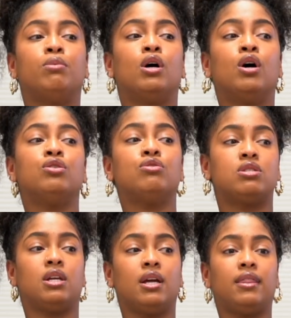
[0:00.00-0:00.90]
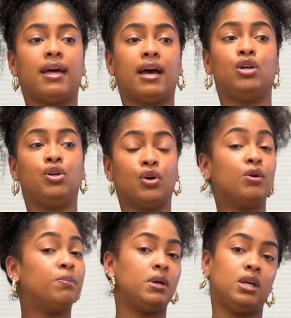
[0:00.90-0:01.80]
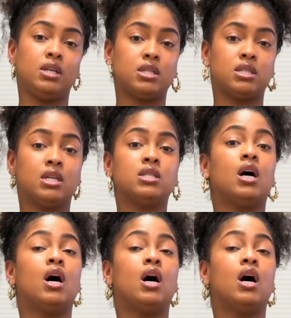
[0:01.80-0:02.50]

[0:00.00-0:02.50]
But understand that your peace is